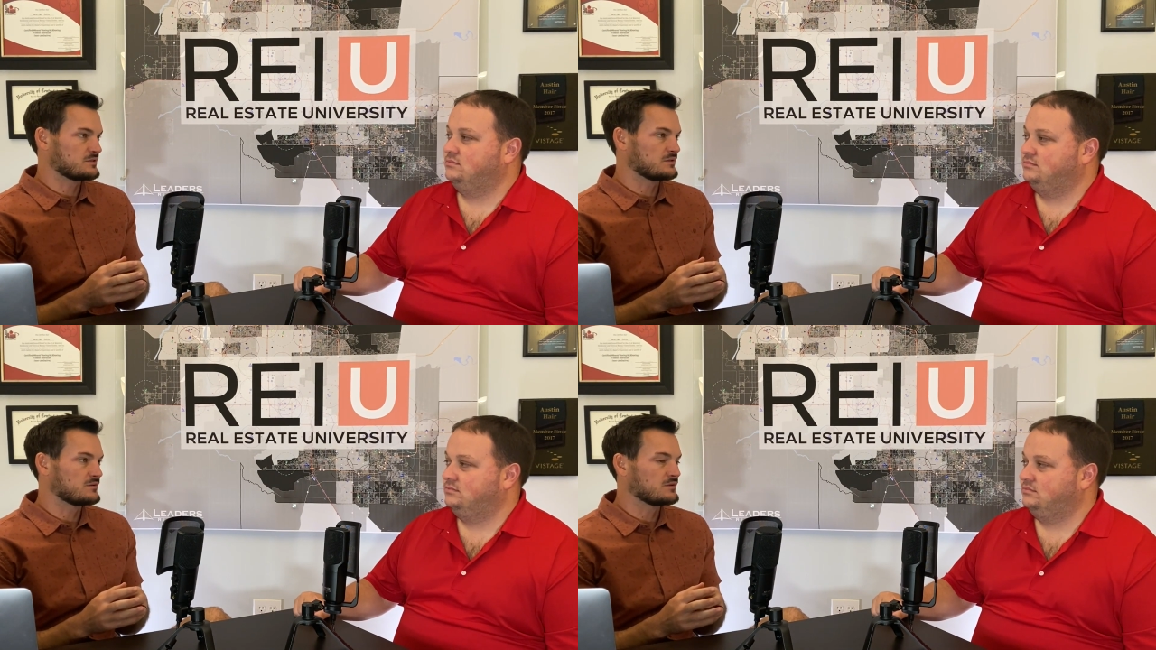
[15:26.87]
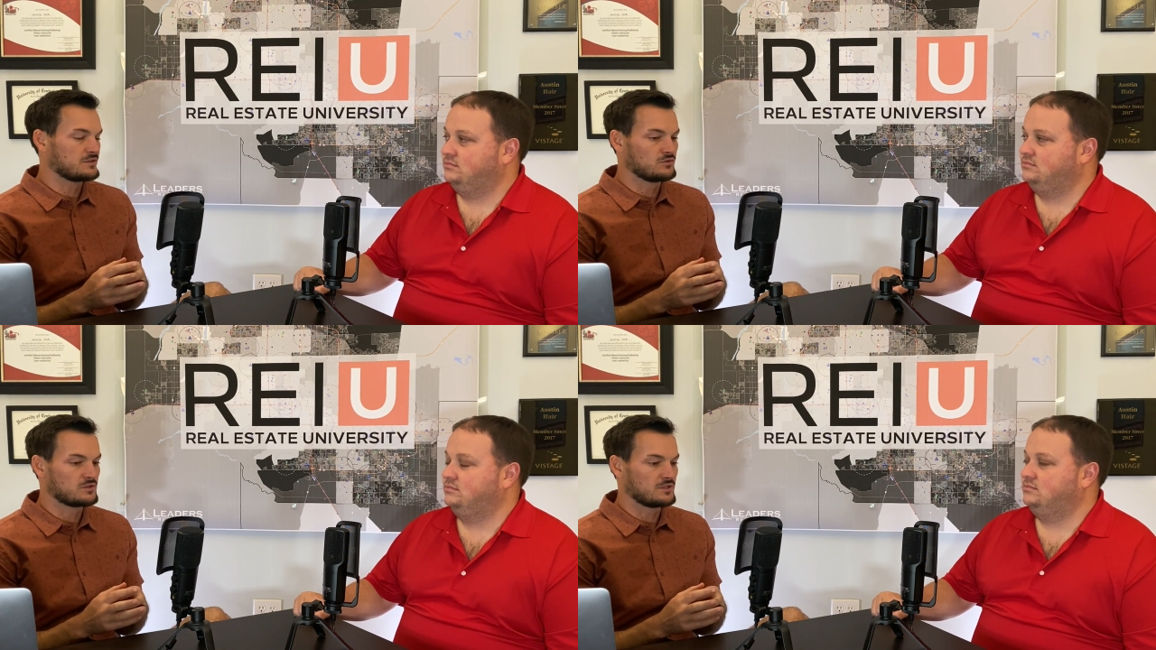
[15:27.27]
Speaker 1: You know,
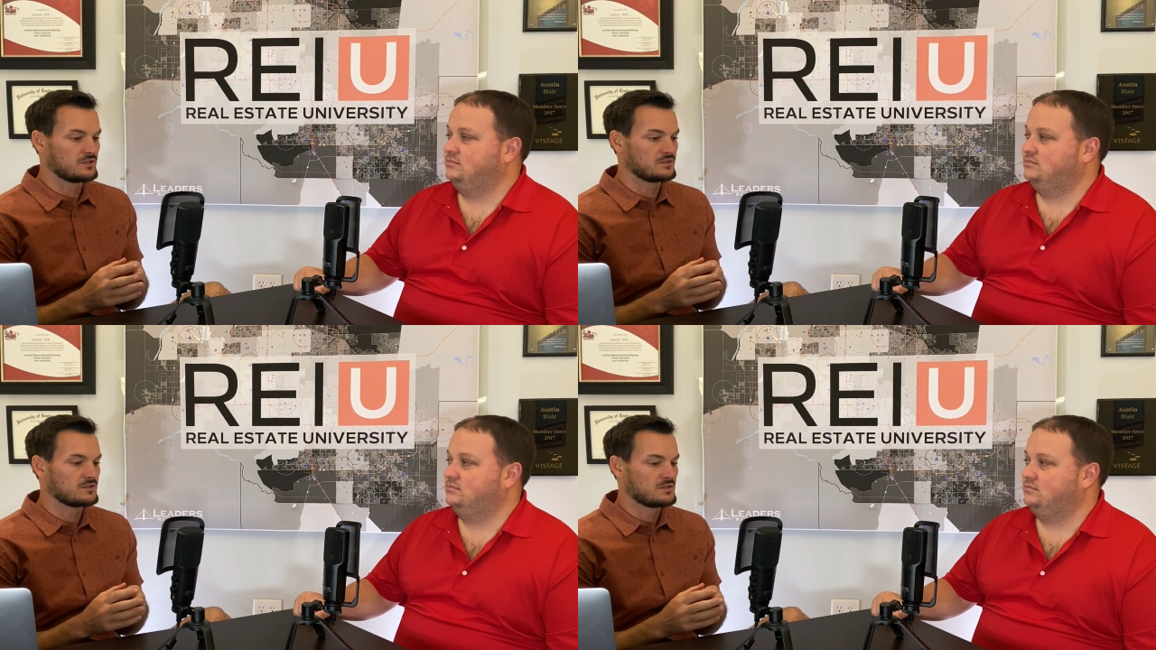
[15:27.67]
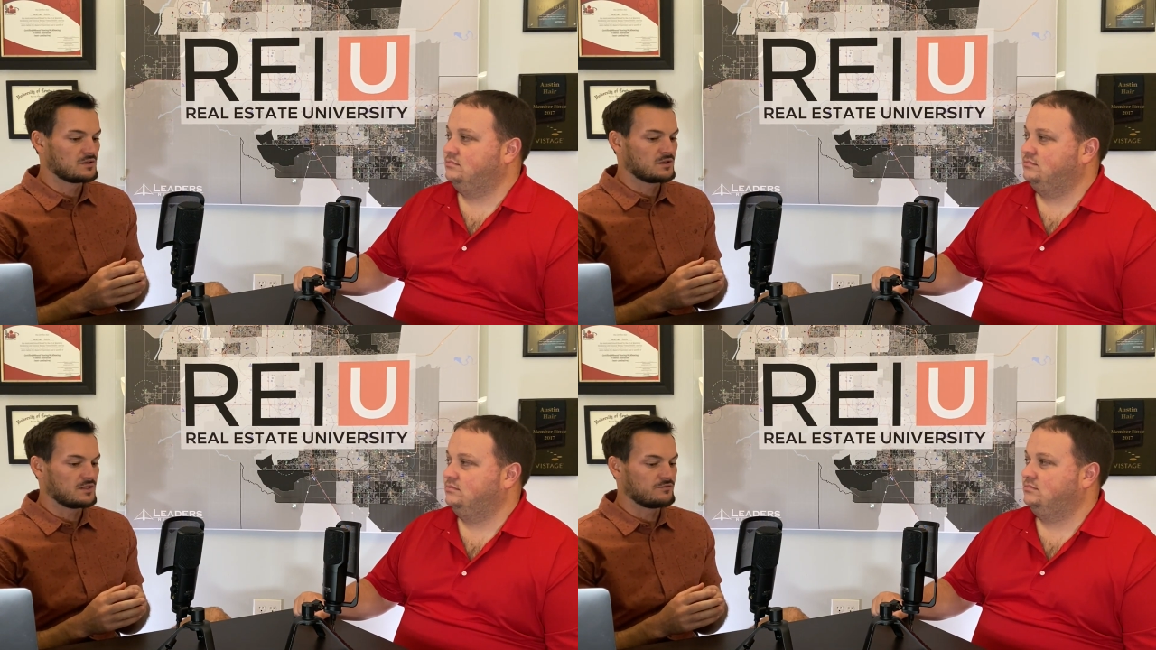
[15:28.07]
you could,
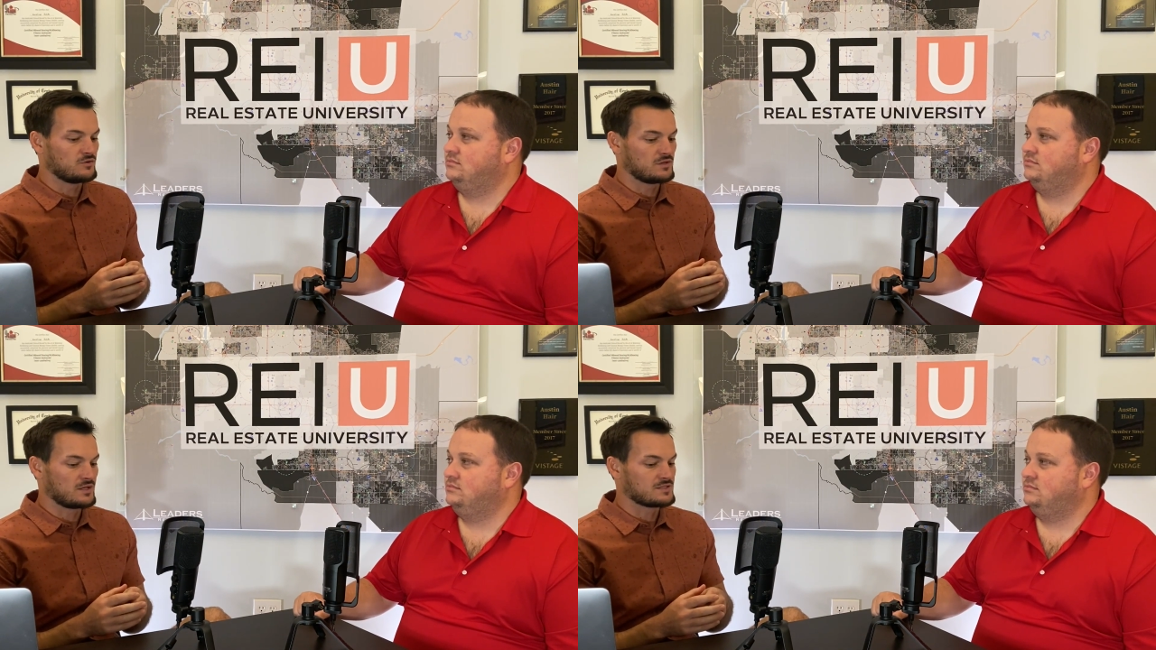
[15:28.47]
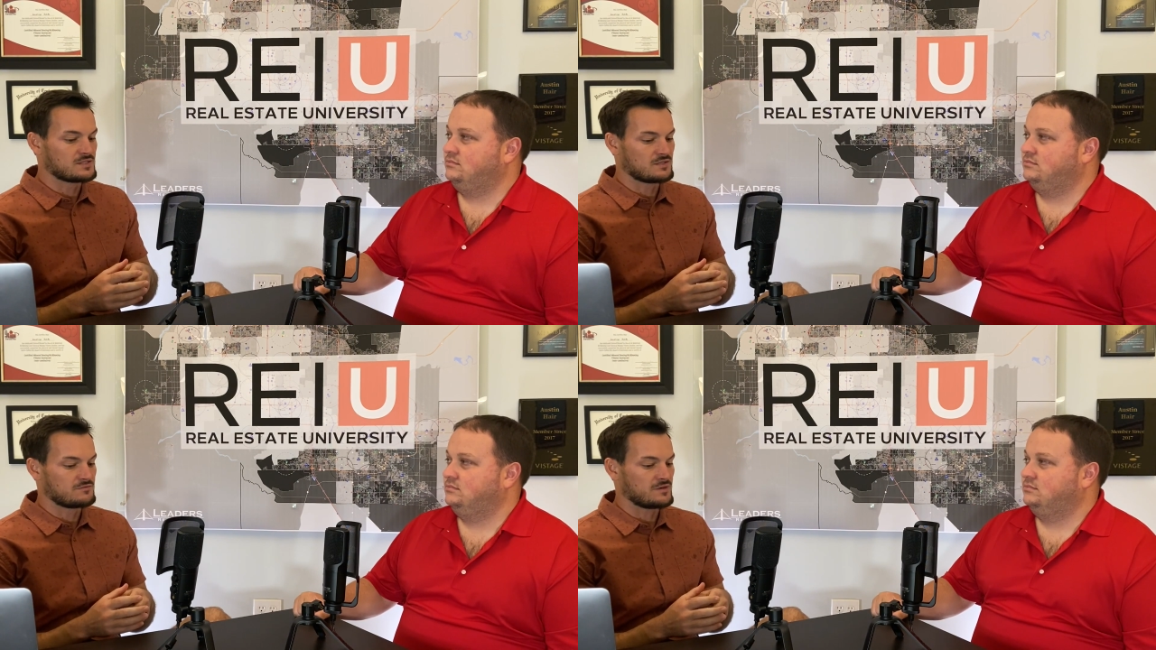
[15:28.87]
if you can
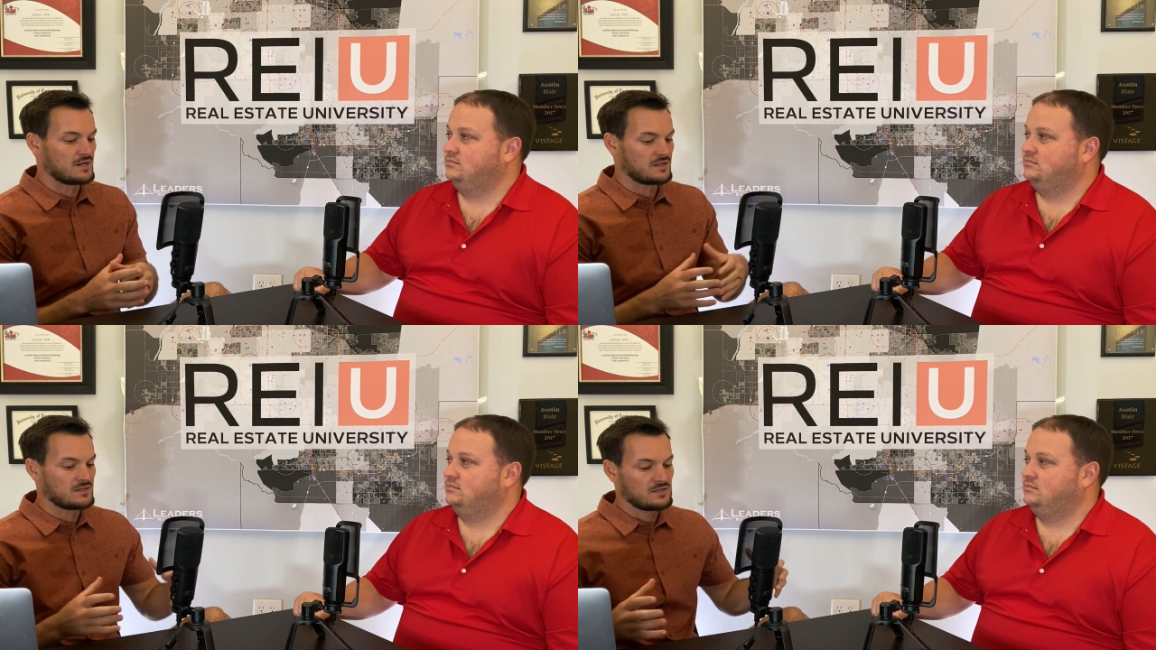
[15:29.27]
identify